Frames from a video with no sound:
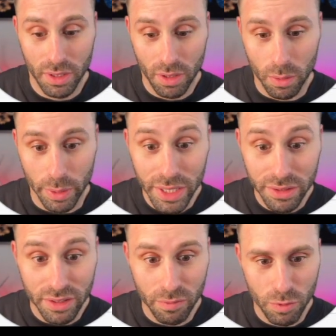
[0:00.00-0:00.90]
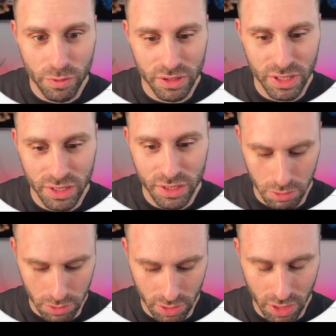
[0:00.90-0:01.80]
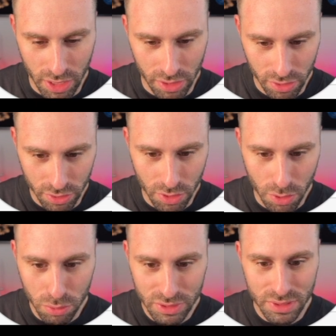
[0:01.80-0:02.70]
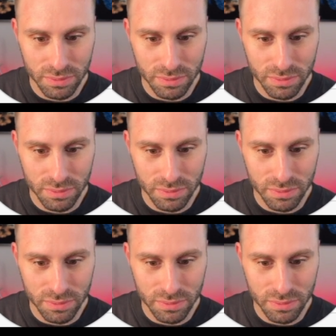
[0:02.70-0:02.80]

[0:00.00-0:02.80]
All right, then we will need a nose,